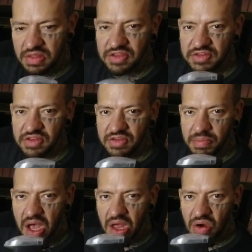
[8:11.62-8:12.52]
This is a
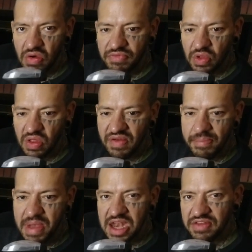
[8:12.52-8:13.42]
bottle full of
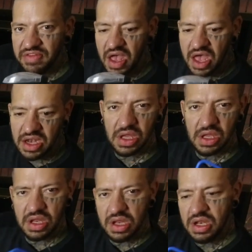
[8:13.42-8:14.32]
Maticide,
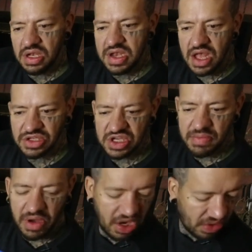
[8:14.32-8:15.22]

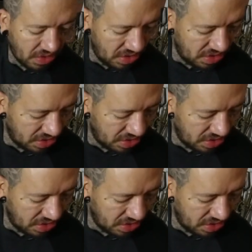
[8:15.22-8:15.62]
Nalgene bottle.